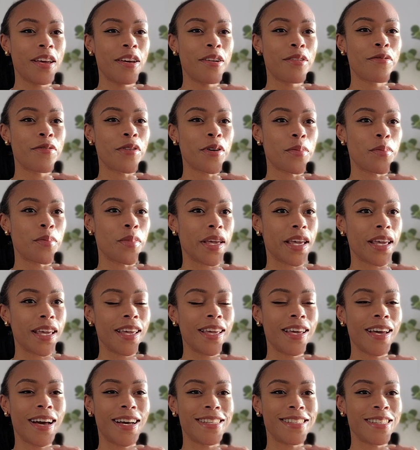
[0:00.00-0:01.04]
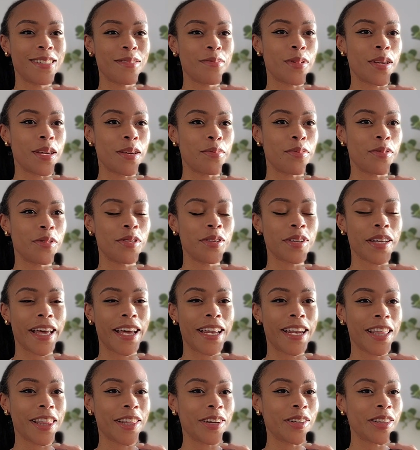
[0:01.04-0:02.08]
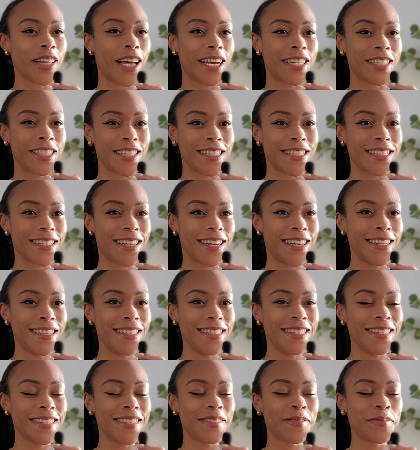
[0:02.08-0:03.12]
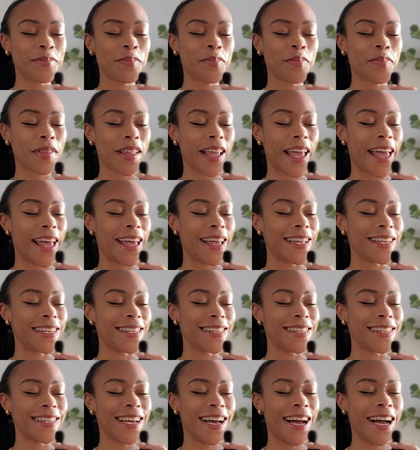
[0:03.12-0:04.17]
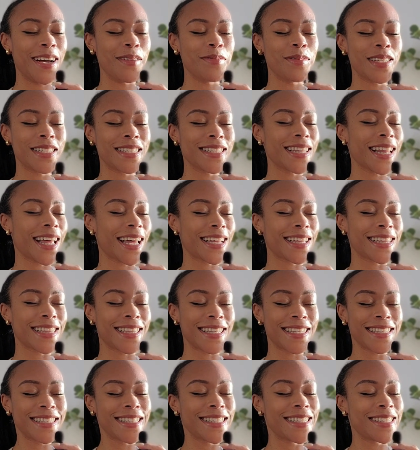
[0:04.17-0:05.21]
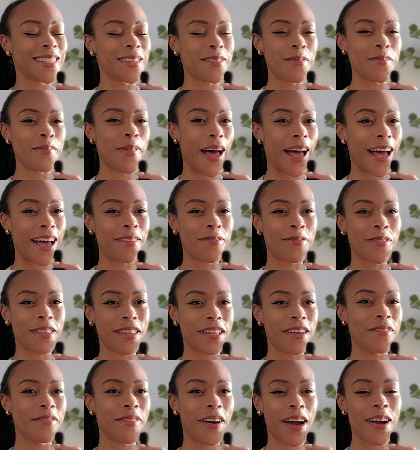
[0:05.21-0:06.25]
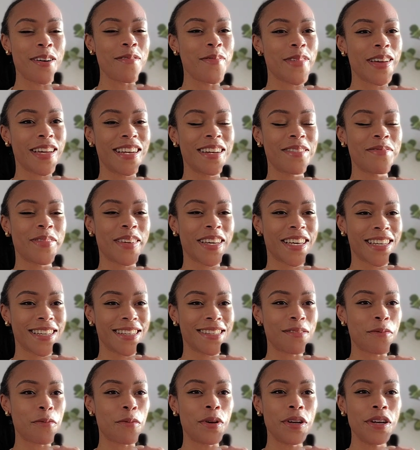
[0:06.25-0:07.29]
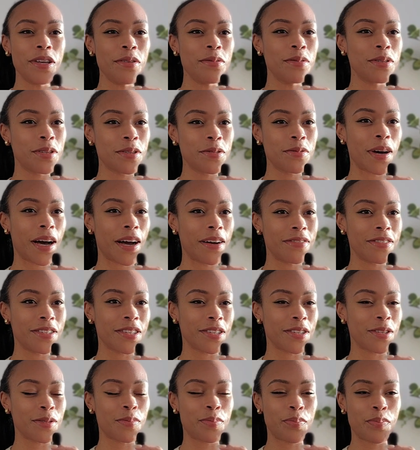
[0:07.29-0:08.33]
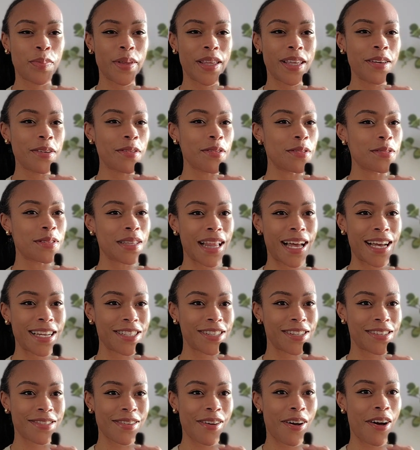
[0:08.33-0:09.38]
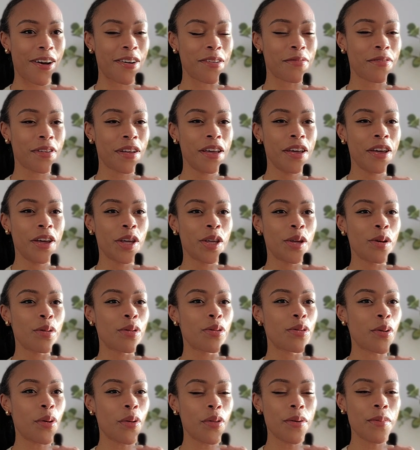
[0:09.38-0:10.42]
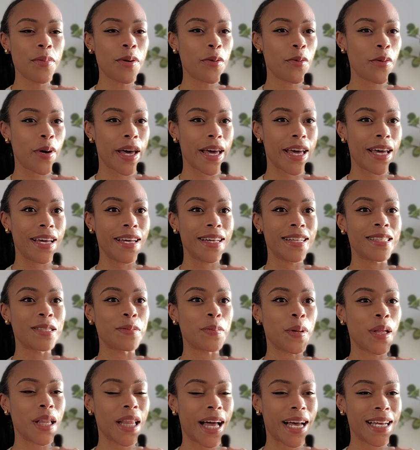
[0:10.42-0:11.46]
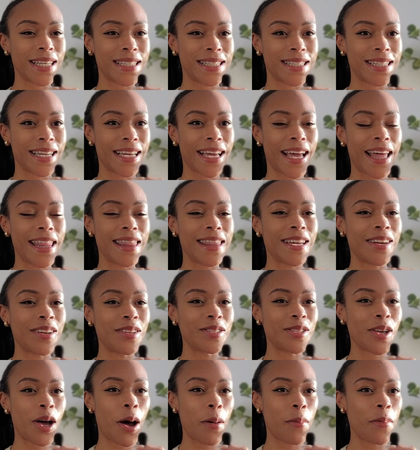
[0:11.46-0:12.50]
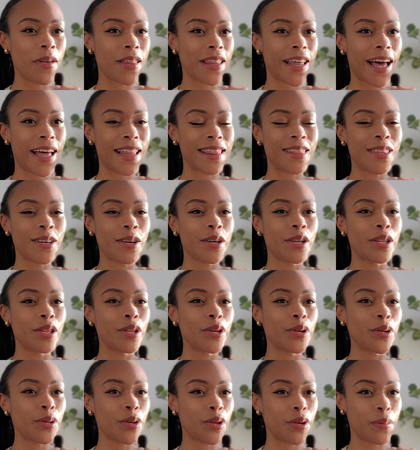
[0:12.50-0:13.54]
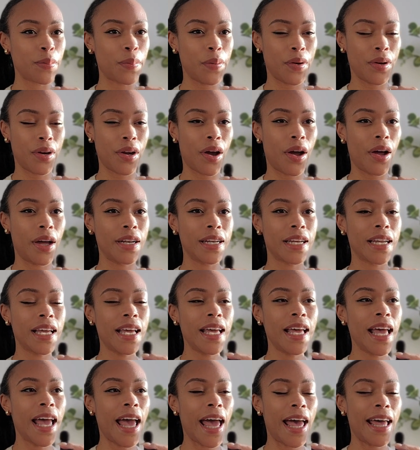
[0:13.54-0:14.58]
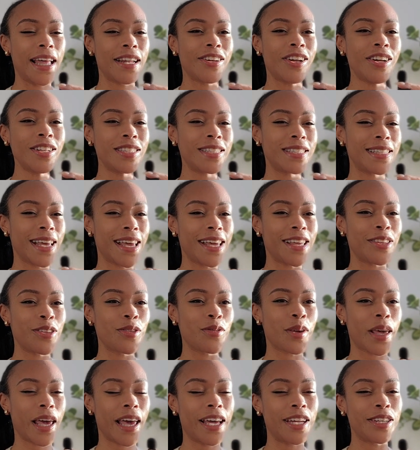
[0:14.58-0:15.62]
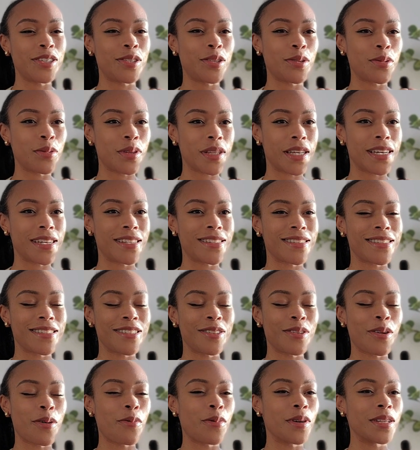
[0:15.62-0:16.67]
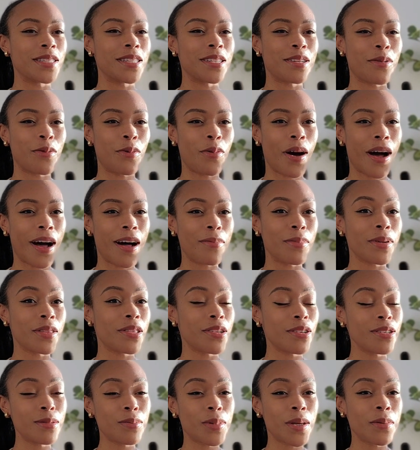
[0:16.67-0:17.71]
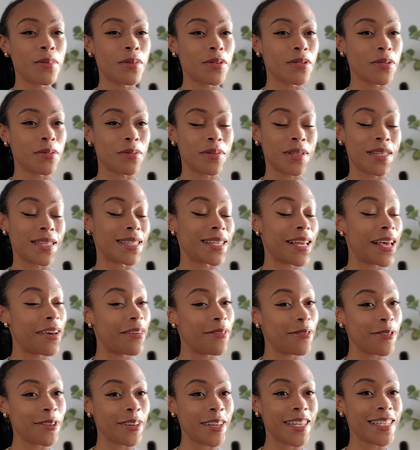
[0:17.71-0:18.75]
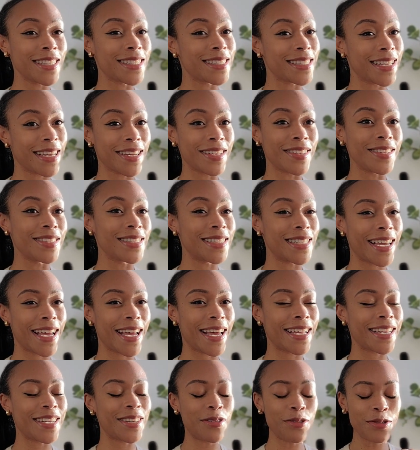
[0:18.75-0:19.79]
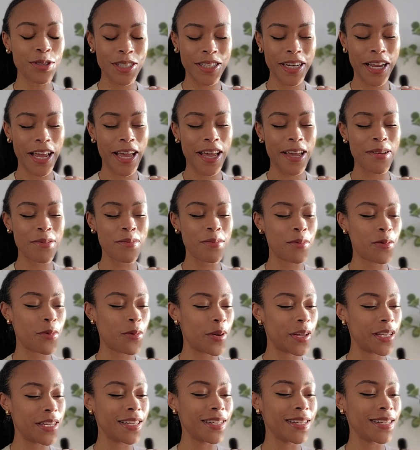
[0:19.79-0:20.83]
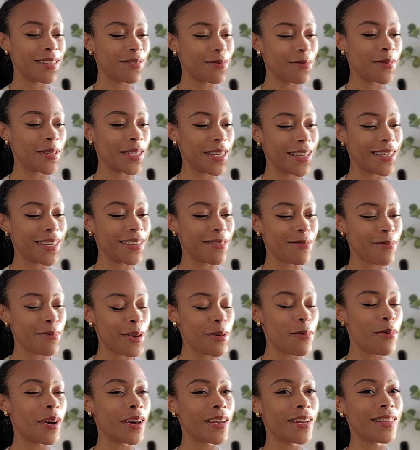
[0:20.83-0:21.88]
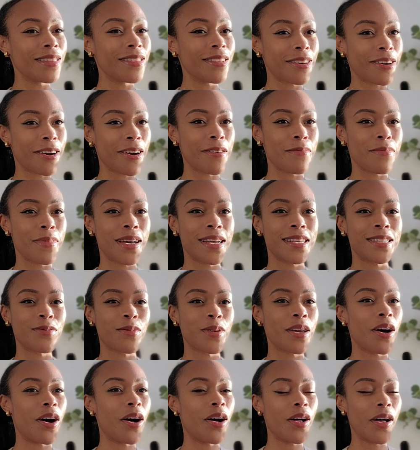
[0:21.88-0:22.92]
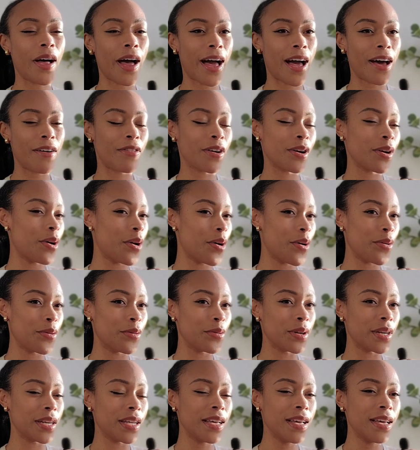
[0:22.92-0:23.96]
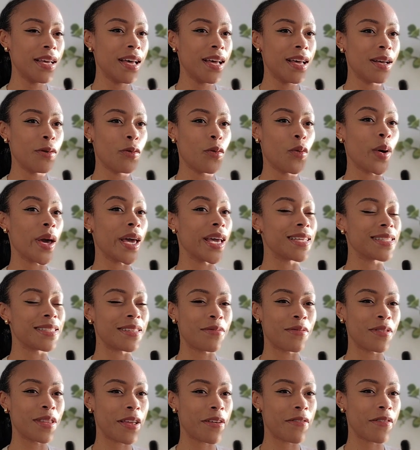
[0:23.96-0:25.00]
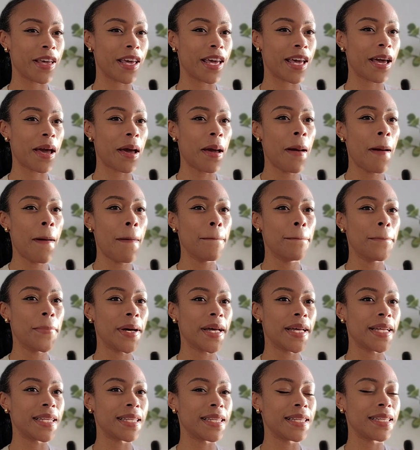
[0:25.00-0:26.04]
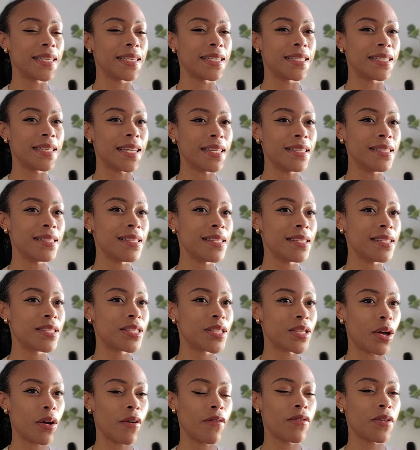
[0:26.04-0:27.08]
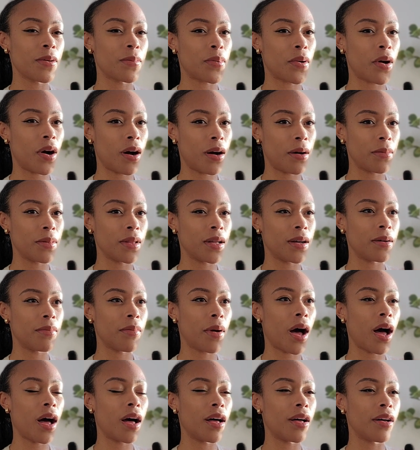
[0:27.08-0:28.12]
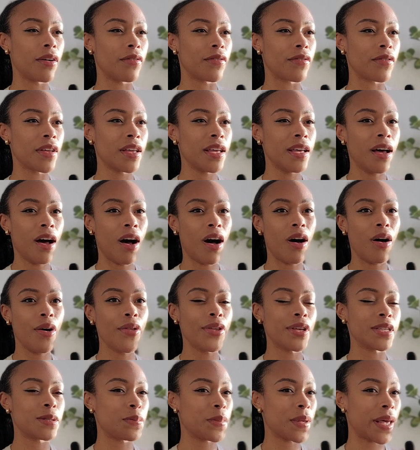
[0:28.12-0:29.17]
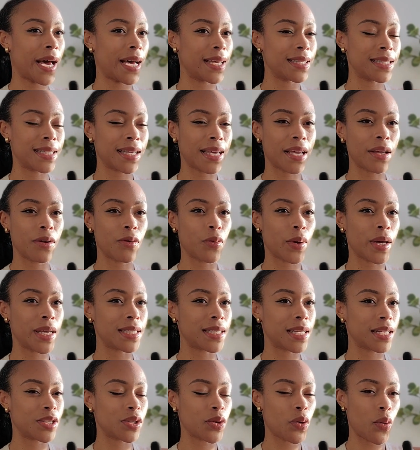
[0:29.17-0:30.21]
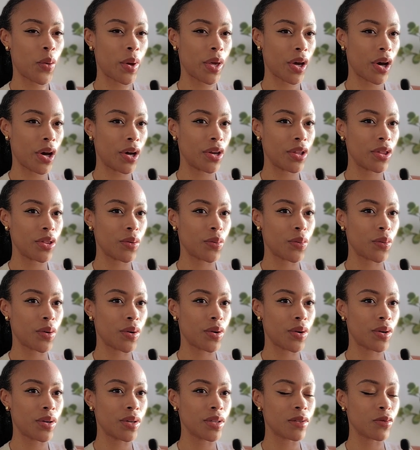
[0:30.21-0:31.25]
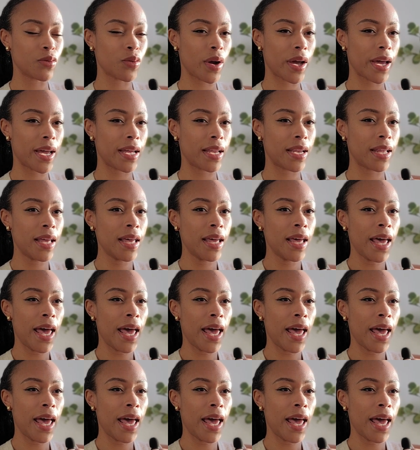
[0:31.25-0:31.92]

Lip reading: For me, I see people getting their lashes done, and I'm just like, this is so bad for the environment because what do you do after you peel those lashes off? You throw them away. It's plastic. And then on top of that, the glue you put on. And not saying you can't do this, once in a while, but there's people doing this every single day. No shame. We want to look our best. We all have our own ways of living, but does this solve the problem of all this plastic and waste that's going on in the world, right?